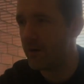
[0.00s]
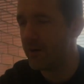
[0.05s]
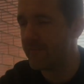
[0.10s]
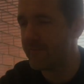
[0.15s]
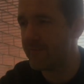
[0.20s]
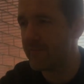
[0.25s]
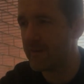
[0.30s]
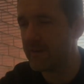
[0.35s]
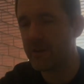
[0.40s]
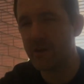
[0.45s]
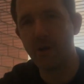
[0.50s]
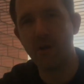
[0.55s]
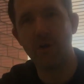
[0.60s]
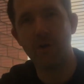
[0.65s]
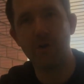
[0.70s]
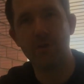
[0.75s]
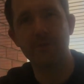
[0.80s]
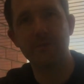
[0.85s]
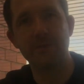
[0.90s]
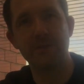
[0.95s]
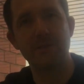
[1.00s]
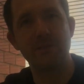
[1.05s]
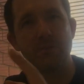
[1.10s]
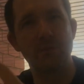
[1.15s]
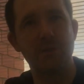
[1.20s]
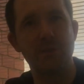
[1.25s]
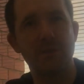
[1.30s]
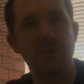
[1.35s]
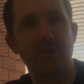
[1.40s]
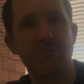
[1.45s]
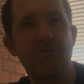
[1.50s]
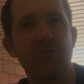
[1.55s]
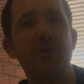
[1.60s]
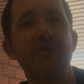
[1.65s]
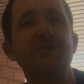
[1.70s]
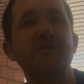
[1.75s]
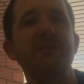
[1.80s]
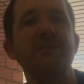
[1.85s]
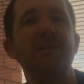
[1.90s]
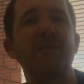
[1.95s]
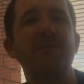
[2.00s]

I found it hard to switch across to